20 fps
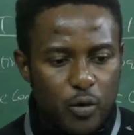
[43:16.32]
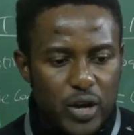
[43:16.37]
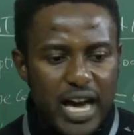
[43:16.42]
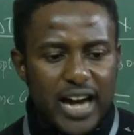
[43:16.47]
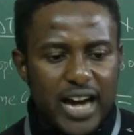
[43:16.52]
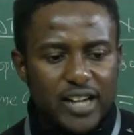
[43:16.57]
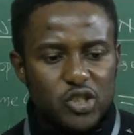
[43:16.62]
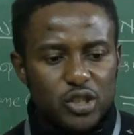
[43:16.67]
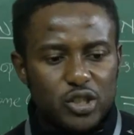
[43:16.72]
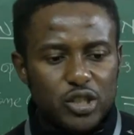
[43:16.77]

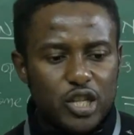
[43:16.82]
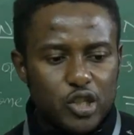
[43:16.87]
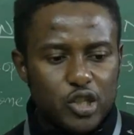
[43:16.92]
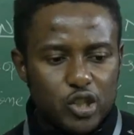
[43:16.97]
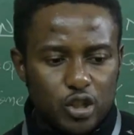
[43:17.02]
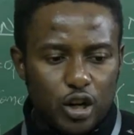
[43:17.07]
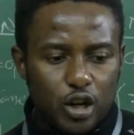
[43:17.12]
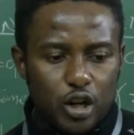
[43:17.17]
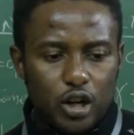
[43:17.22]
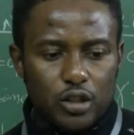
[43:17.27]
And we
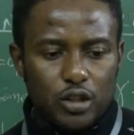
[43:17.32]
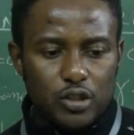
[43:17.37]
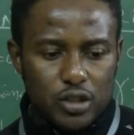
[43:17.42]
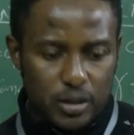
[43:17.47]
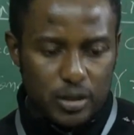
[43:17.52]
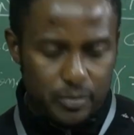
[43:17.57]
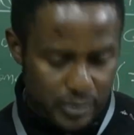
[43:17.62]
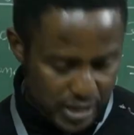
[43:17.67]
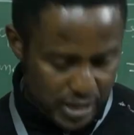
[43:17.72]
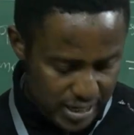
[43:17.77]
actually
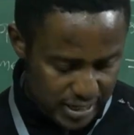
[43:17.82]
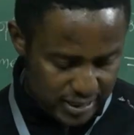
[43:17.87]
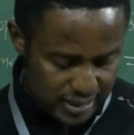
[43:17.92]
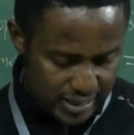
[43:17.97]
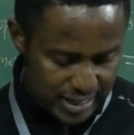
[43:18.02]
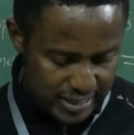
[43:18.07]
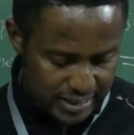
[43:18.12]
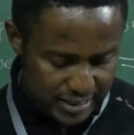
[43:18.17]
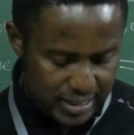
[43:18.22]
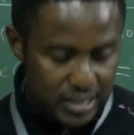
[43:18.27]
saw some
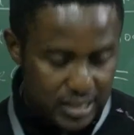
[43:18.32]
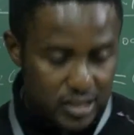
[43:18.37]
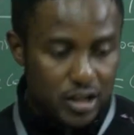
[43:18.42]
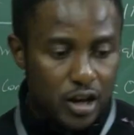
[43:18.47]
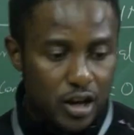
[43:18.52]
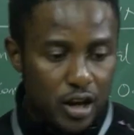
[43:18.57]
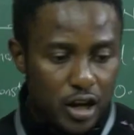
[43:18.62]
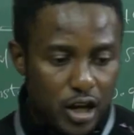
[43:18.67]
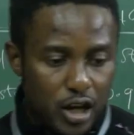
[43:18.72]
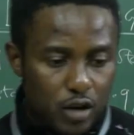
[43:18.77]

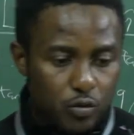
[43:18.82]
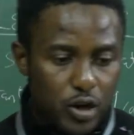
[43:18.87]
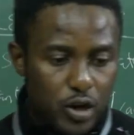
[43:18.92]
instances